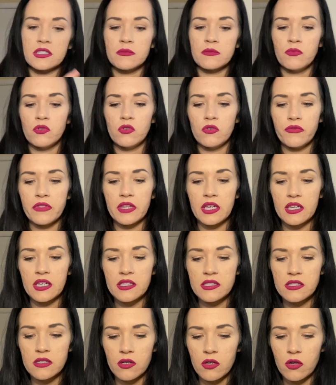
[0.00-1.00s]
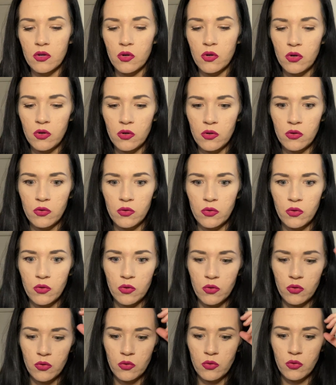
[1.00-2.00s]
move this.
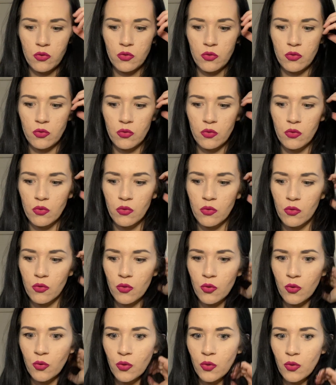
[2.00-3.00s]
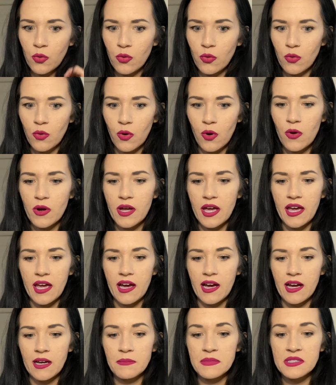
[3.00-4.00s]
Ooh, okay.
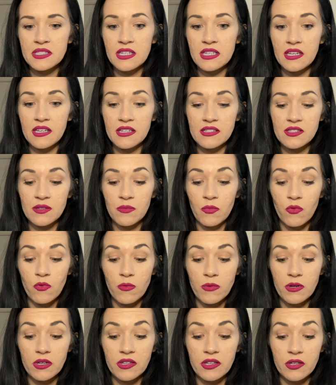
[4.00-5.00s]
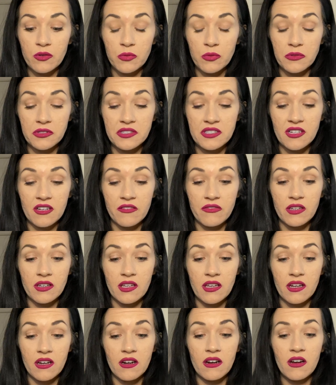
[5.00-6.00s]
I'm seeing some really cool stuff in
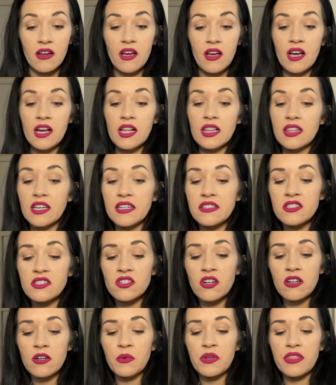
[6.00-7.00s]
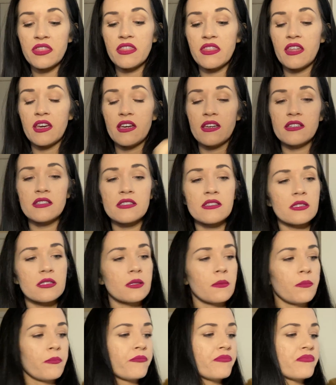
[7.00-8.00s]
here. Let's start with this.
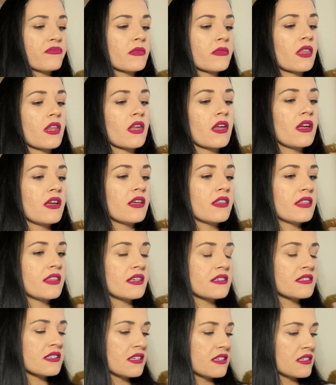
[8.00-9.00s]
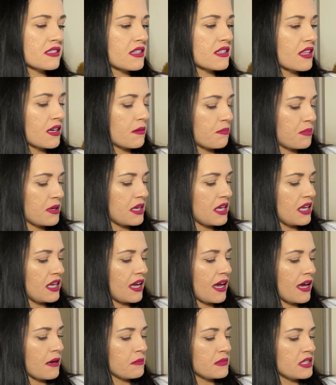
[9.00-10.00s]
This is the
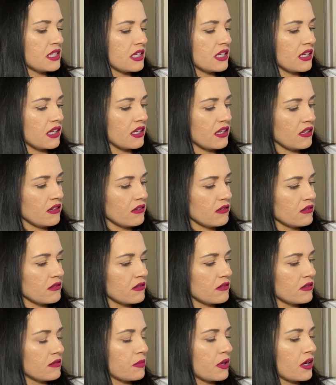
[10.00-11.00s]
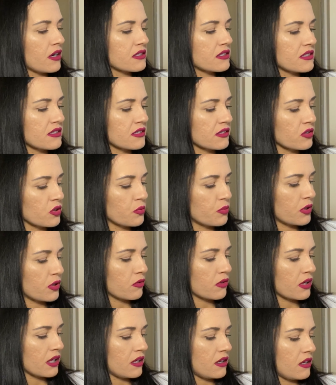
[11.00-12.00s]
PMD, box is a little
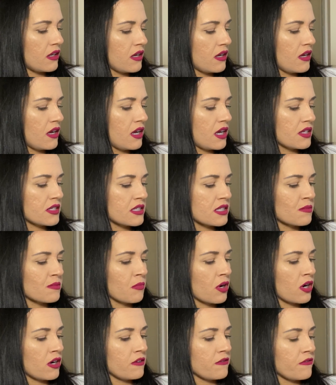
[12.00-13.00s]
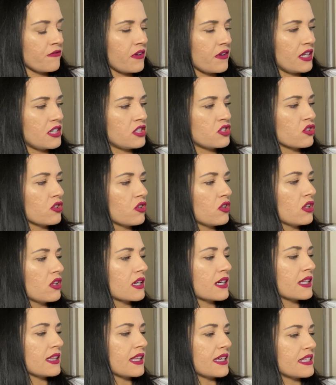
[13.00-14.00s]
broken, Smart Facial
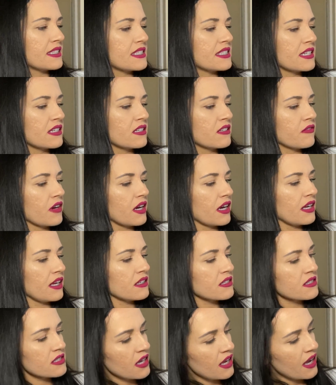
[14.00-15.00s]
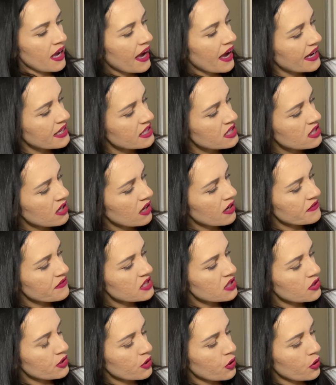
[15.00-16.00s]
Cleansing Device. Has soft
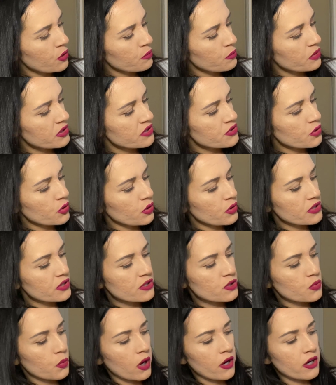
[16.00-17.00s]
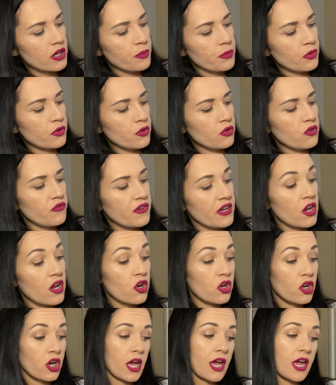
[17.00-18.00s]
silicone bristles, it's waterproof and
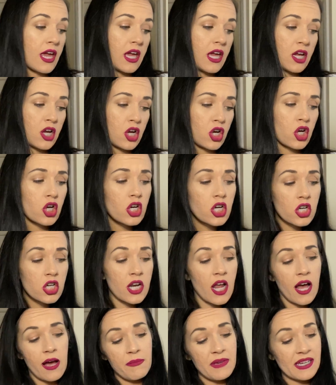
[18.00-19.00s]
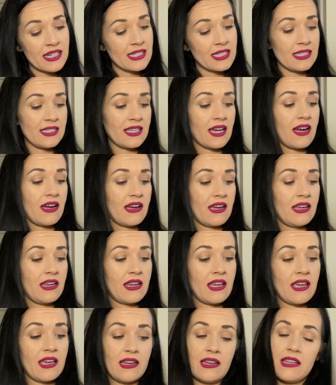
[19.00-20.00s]
ergonomic design,
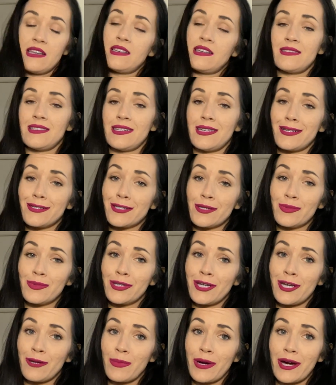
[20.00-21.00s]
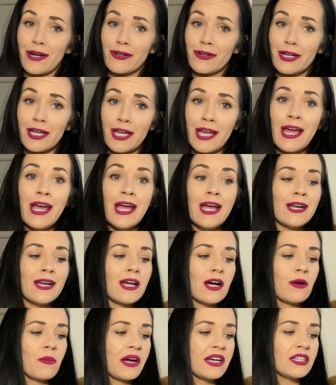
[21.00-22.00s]
and easy AA battery.
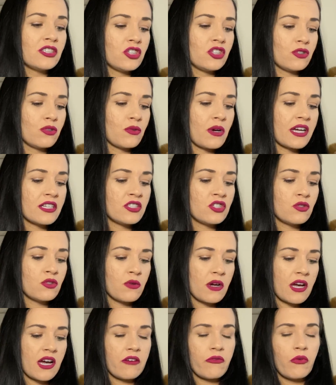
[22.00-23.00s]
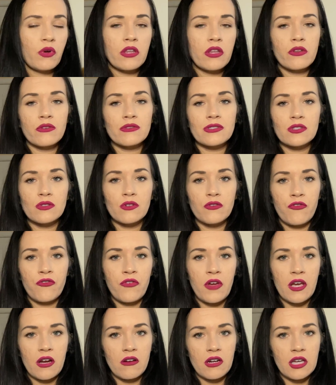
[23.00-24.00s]
Now, mind you, I do have one of those little
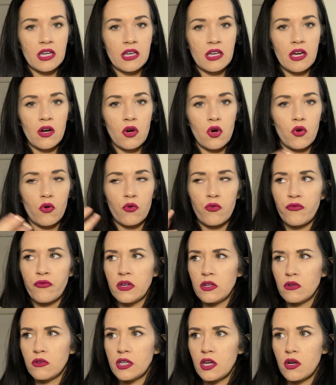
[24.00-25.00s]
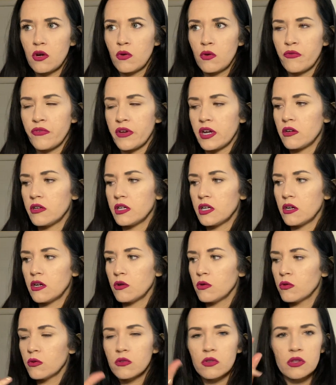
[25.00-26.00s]
Ferio
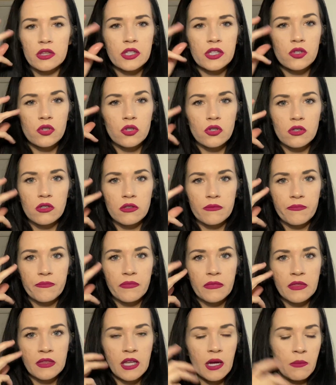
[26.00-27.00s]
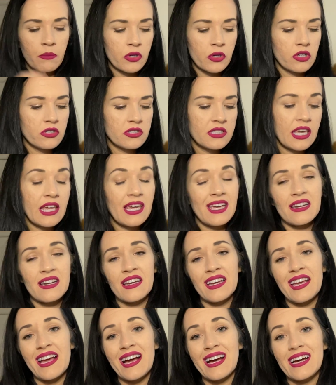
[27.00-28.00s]
little numbers, and I
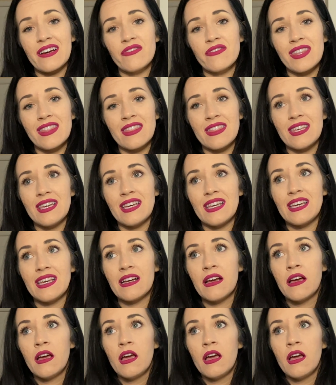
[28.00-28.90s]
have the